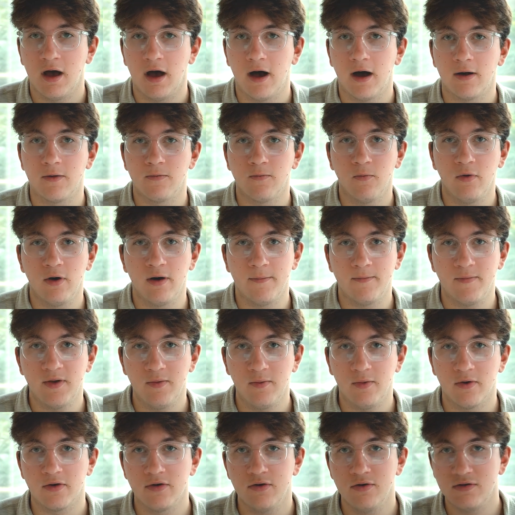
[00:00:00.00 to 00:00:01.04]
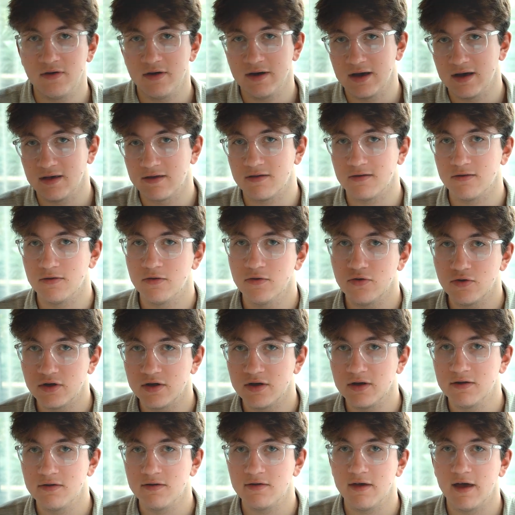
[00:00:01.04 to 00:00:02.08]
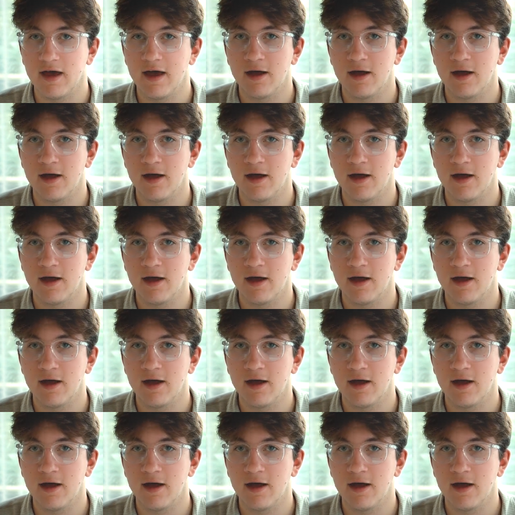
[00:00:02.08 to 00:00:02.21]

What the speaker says: on what people are using as solutions